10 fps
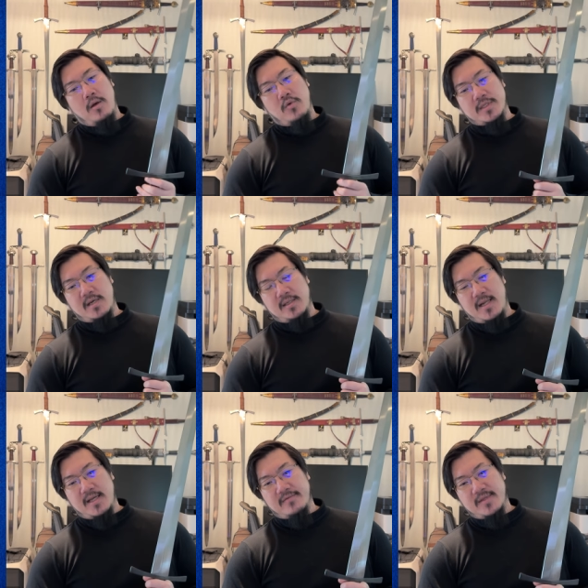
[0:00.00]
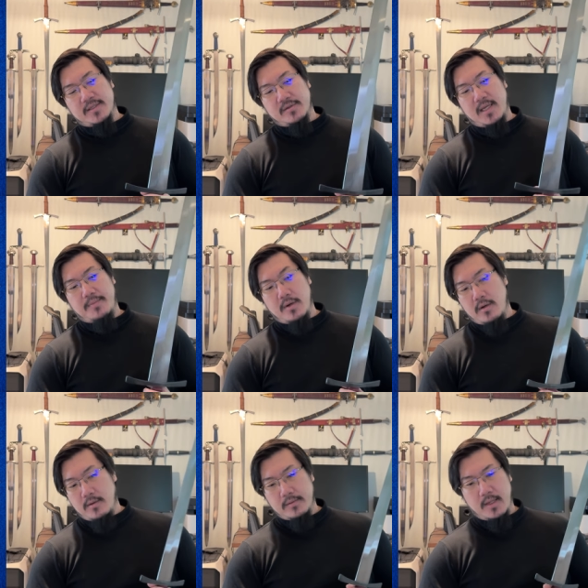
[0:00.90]
with a lot of distal
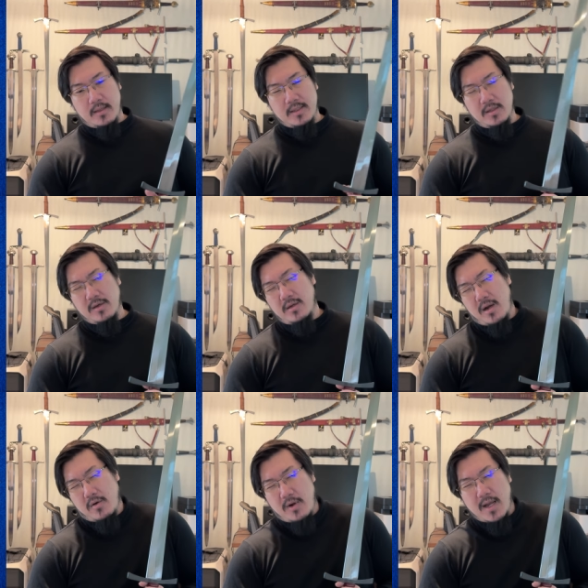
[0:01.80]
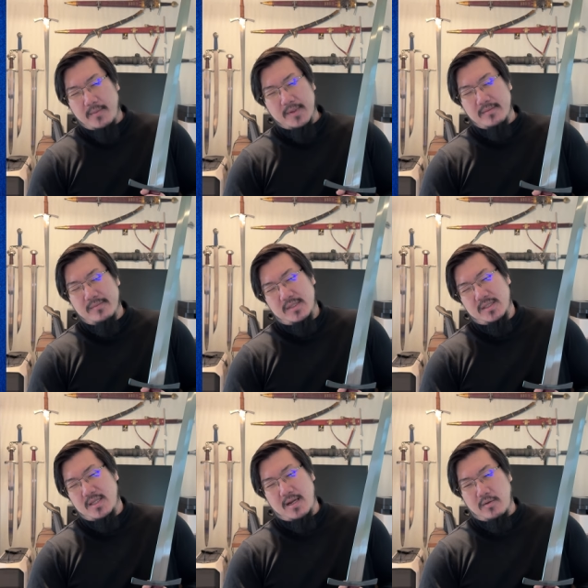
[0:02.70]
taper. They look all right, but it's
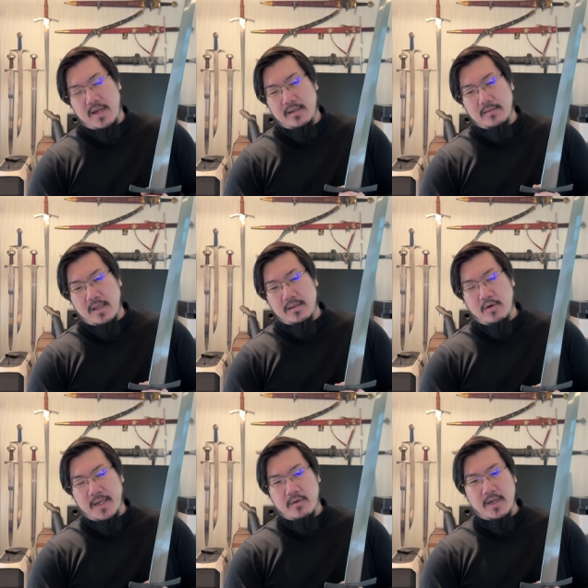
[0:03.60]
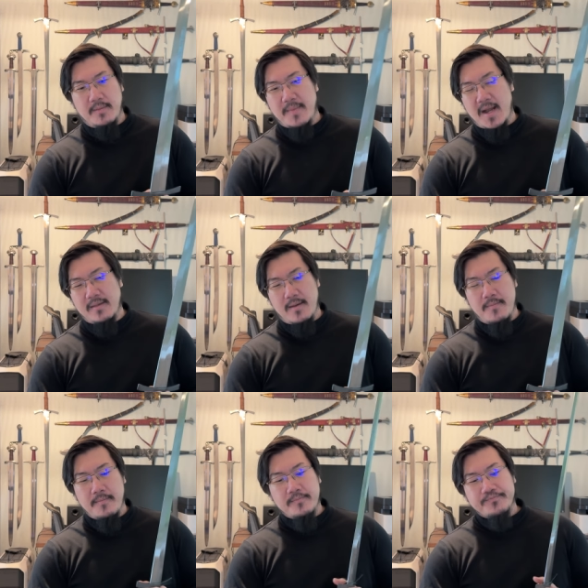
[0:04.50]
just not great, and nobody really buy
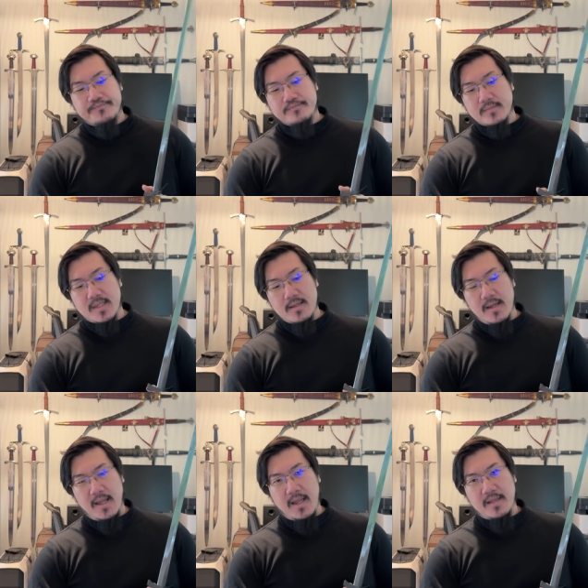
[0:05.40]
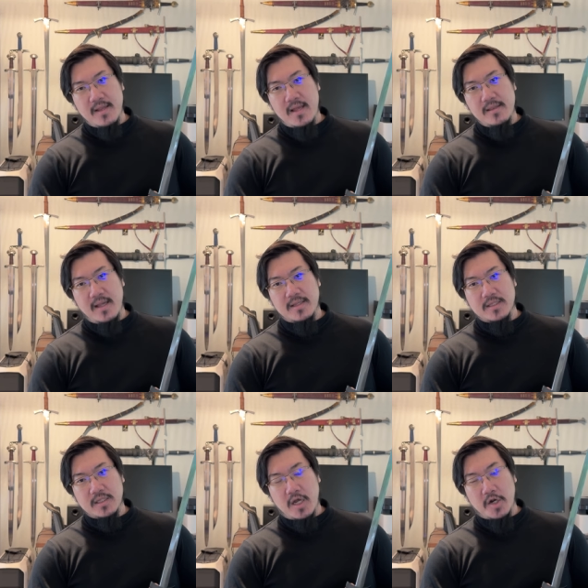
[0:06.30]
them. And then they
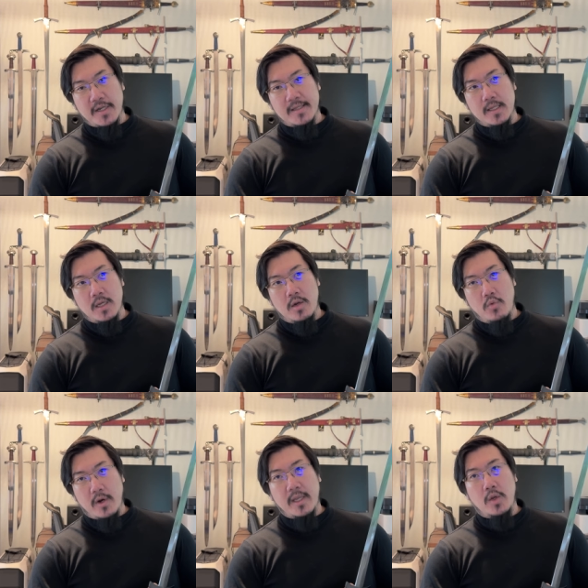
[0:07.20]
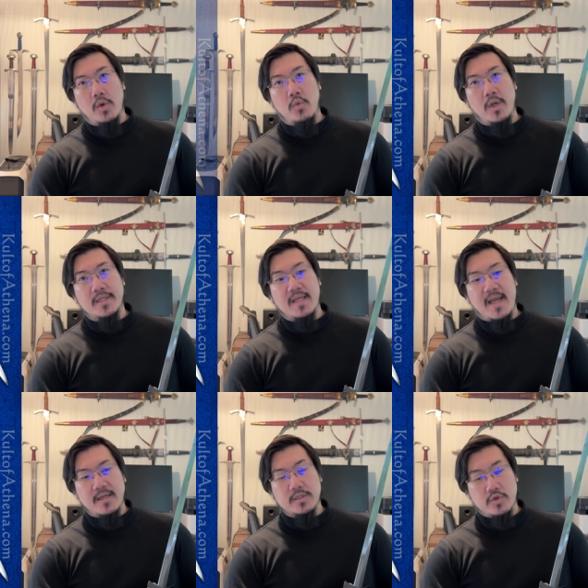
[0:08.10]
started working with
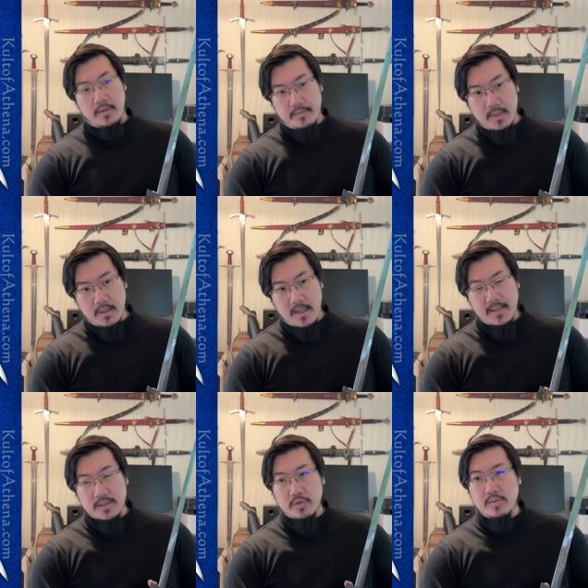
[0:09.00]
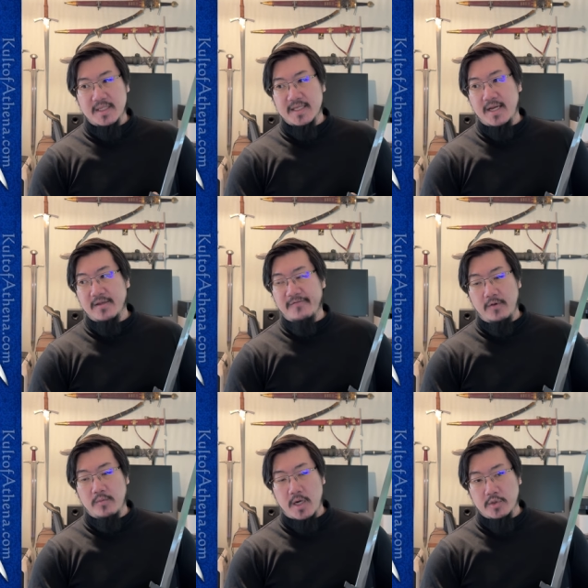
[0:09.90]
Angus Trim. Angus Trim designed a
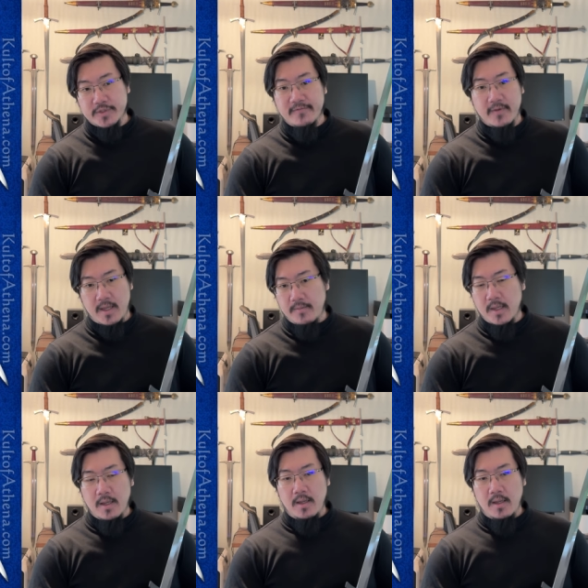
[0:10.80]
few models for them.